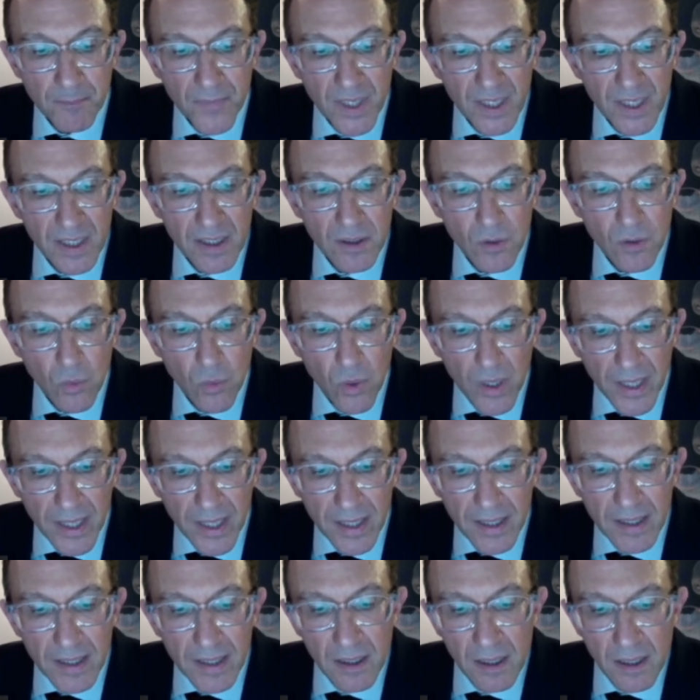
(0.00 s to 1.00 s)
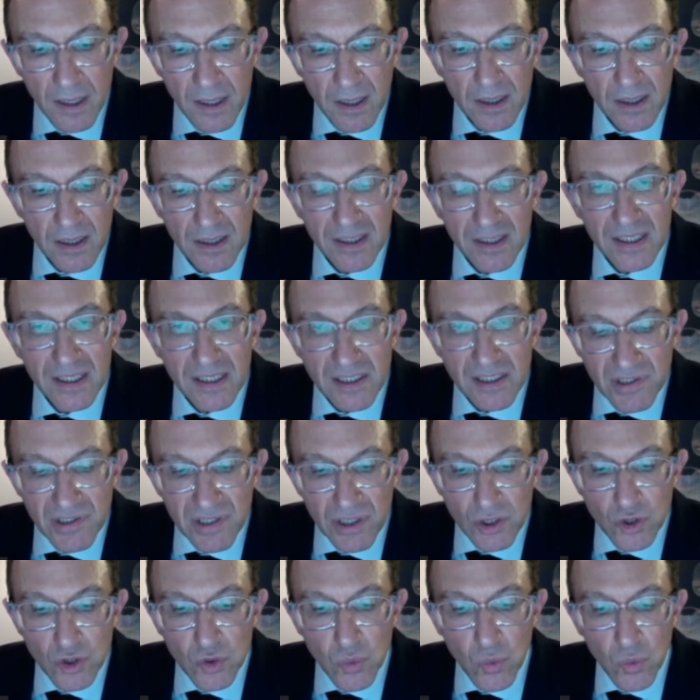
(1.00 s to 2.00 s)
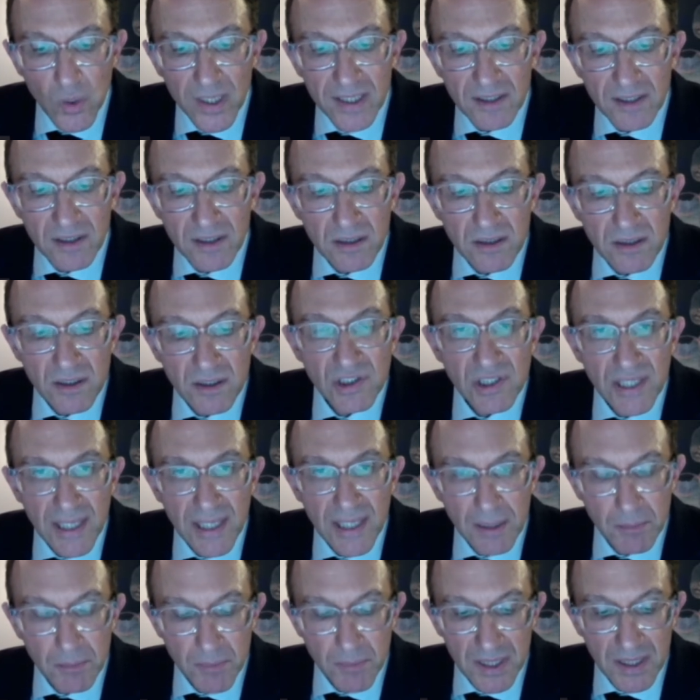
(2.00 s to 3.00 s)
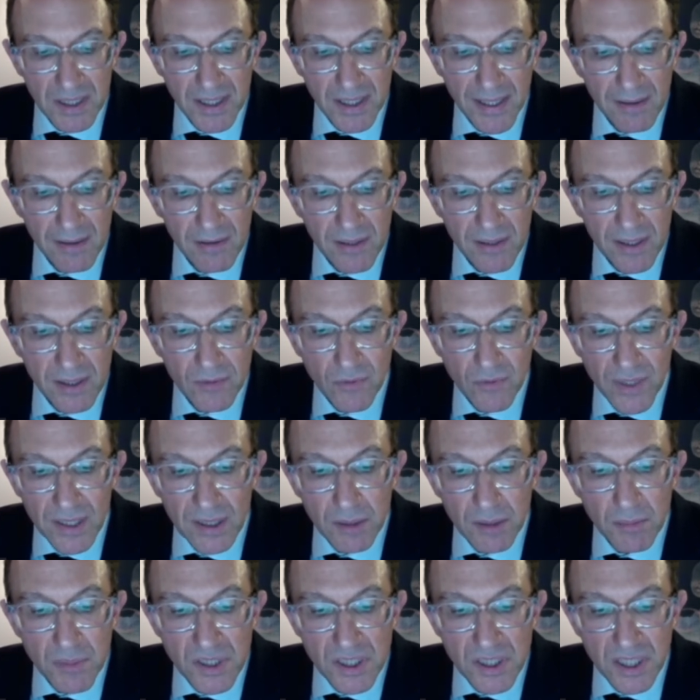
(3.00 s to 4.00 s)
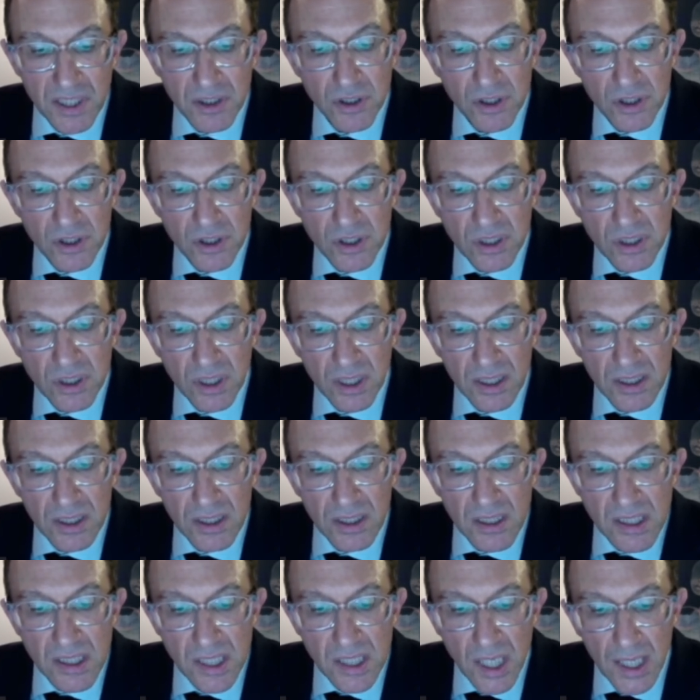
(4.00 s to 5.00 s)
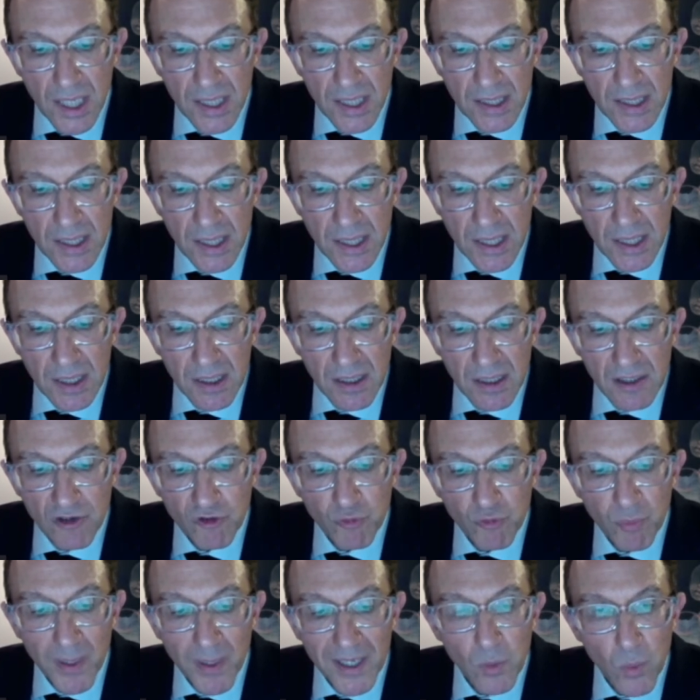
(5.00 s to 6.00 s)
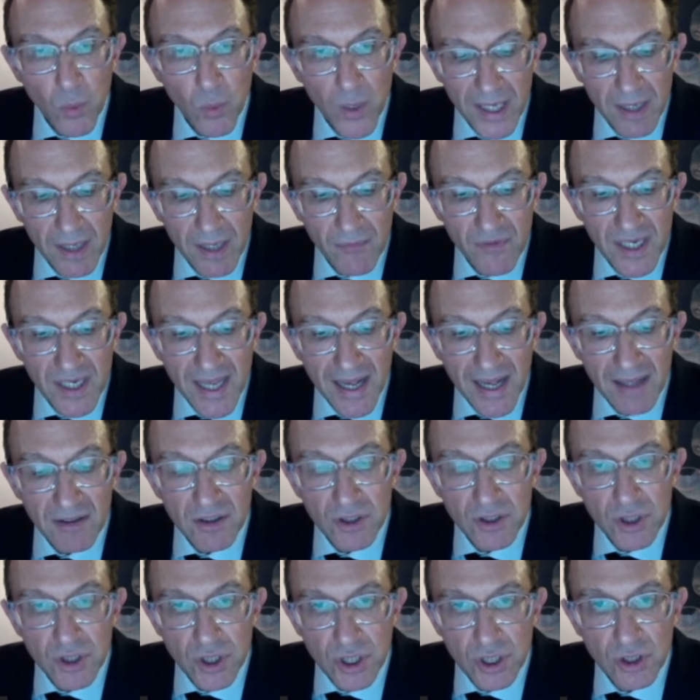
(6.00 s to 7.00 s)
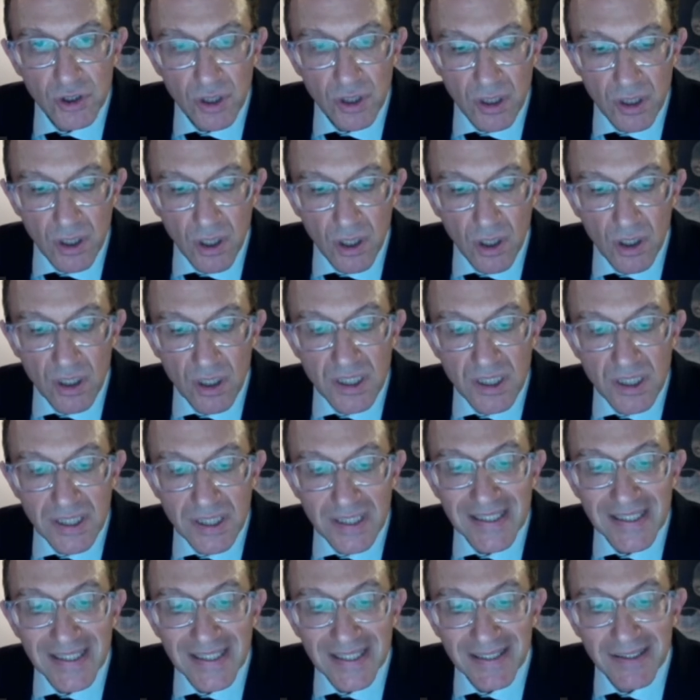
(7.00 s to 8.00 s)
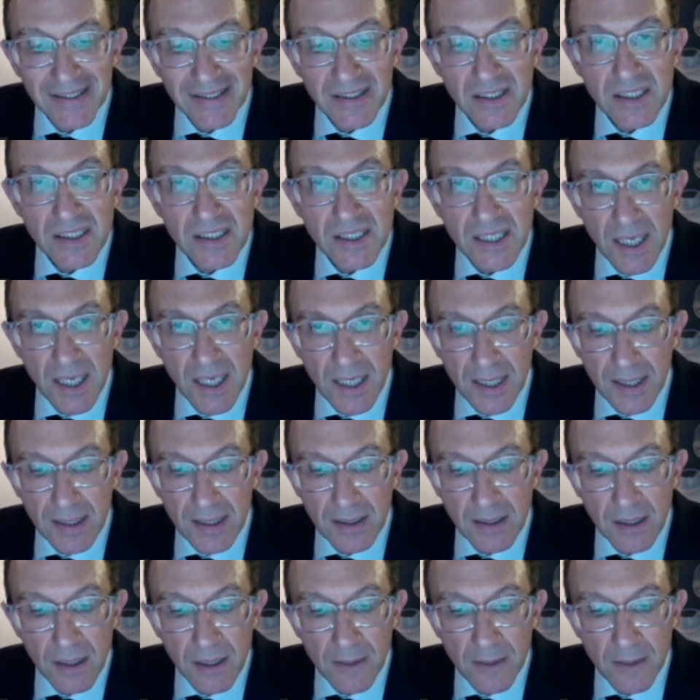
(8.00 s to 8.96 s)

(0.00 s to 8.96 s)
In a way, the easiest way to understand Mendelian randomization study design is by way of analogy to an RCT design.